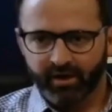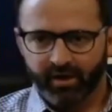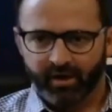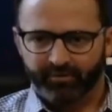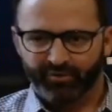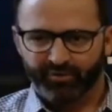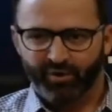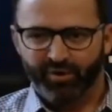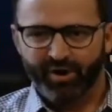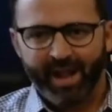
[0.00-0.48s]

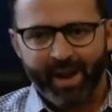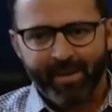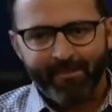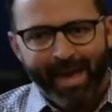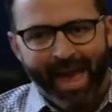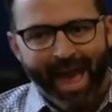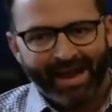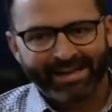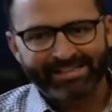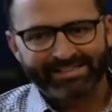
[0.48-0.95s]
So you kind of
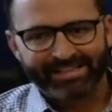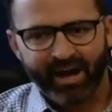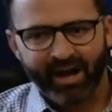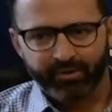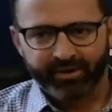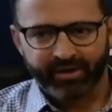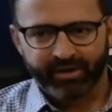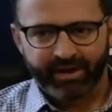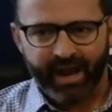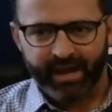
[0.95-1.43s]
maxed out
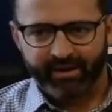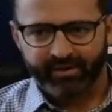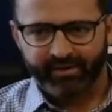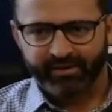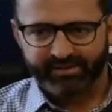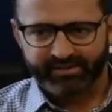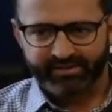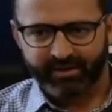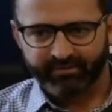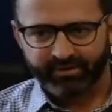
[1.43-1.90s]
to kind of
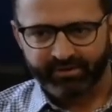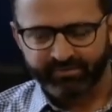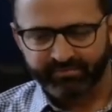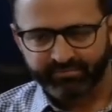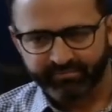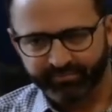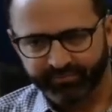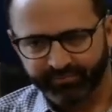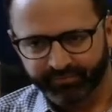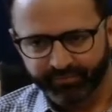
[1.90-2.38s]
the
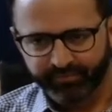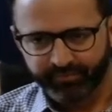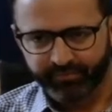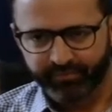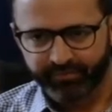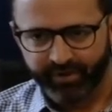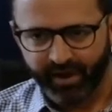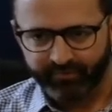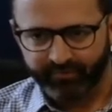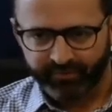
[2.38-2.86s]

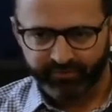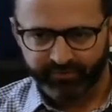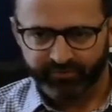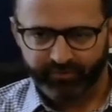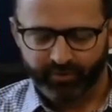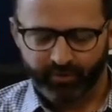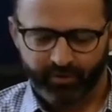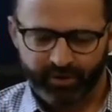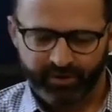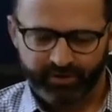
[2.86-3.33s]

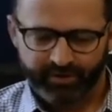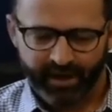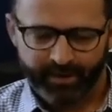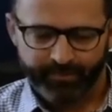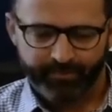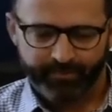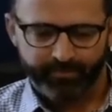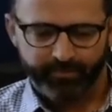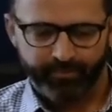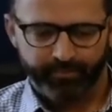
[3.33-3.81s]
7-story
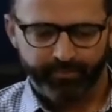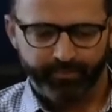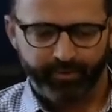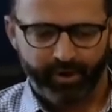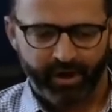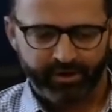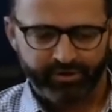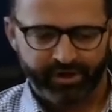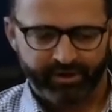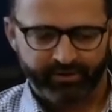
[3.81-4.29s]
type
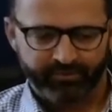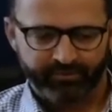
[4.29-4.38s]
project.